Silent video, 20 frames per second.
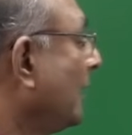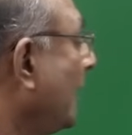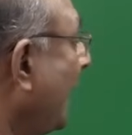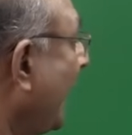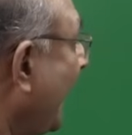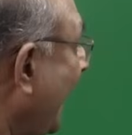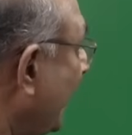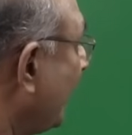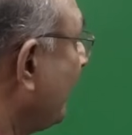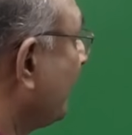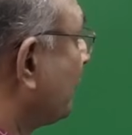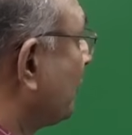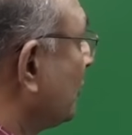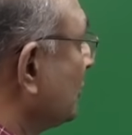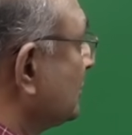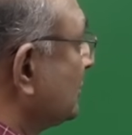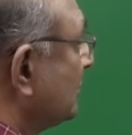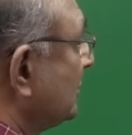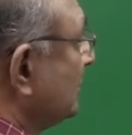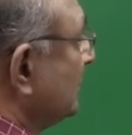And of
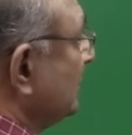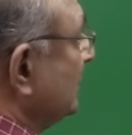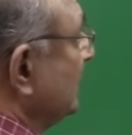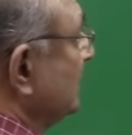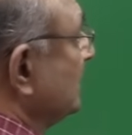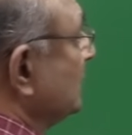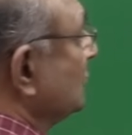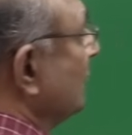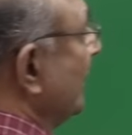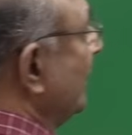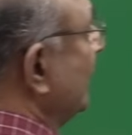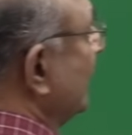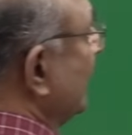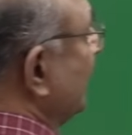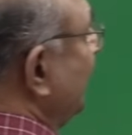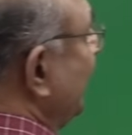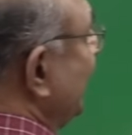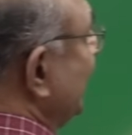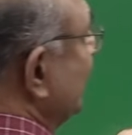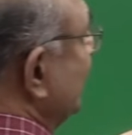course, this is going to
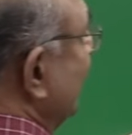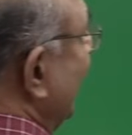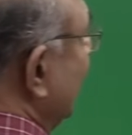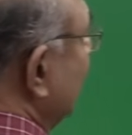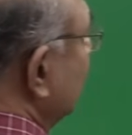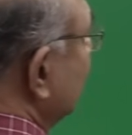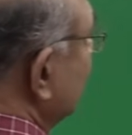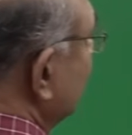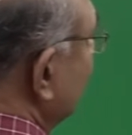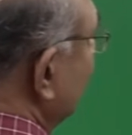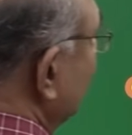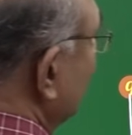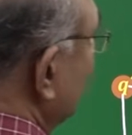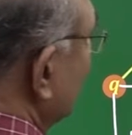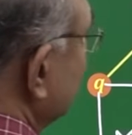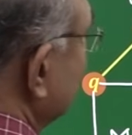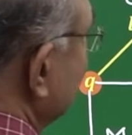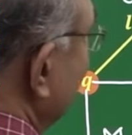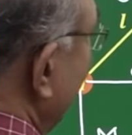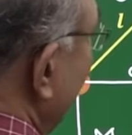repel that with a
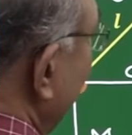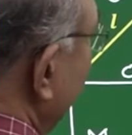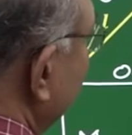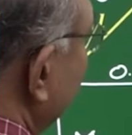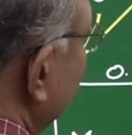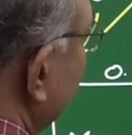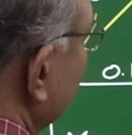force F,